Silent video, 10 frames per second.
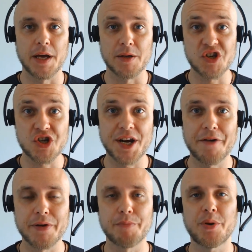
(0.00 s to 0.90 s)

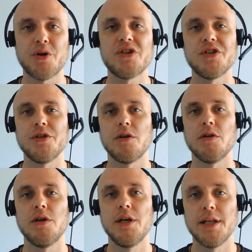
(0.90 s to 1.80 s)
sharing
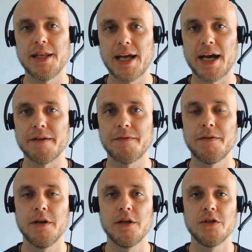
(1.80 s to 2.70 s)
personal life.
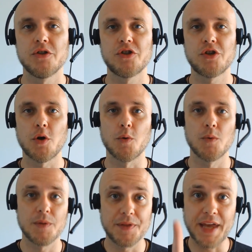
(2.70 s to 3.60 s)
So
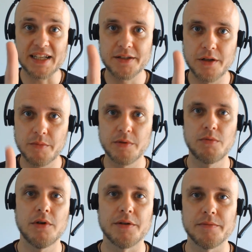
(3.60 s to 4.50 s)
that's number
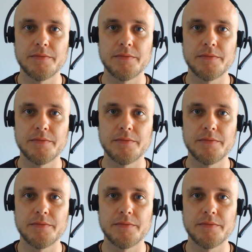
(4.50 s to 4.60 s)
one.